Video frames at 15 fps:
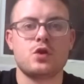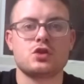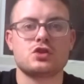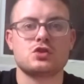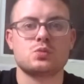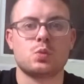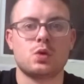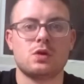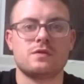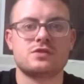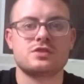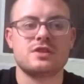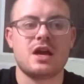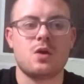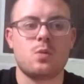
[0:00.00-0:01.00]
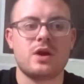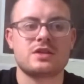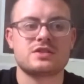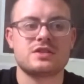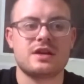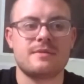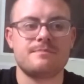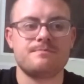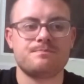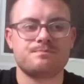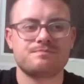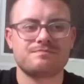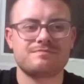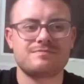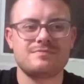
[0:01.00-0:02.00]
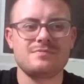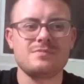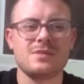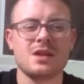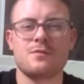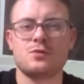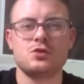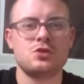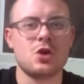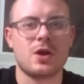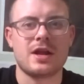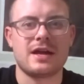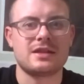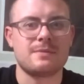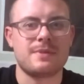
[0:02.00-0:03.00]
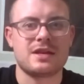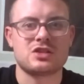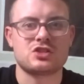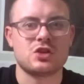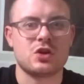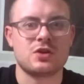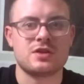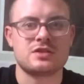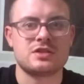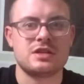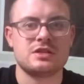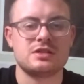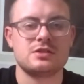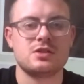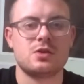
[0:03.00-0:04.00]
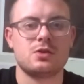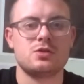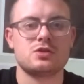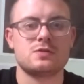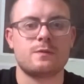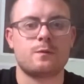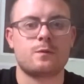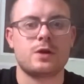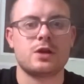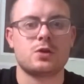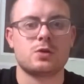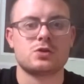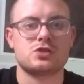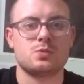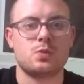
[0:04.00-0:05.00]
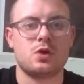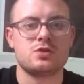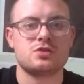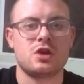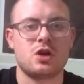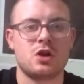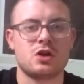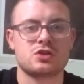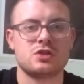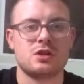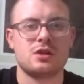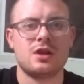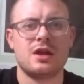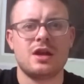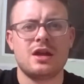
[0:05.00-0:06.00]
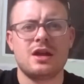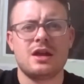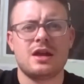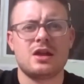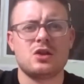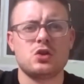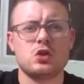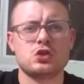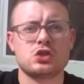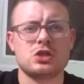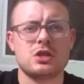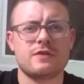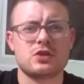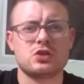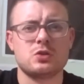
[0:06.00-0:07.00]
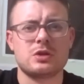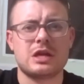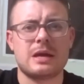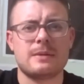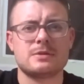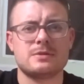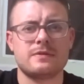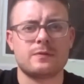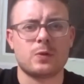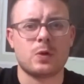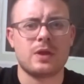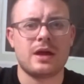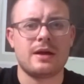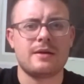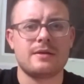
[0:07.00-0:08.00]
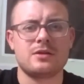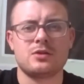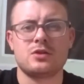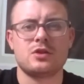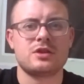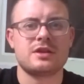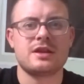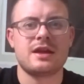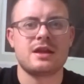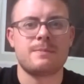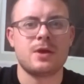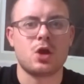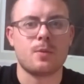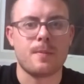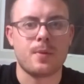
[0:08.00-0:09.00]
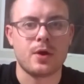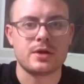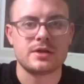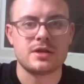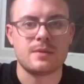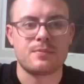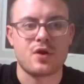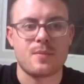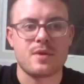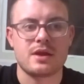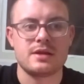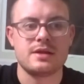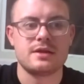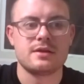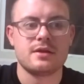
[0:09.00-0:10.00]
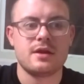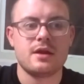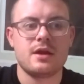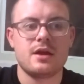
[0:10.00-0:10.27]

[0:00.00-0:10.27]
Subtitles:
versus Wolves. Now, West Ham have not had the best start of the season, you know, losing 3-1 to Arsenal. And losing the other two games before that, they're yet to pick up a point in the Premier League.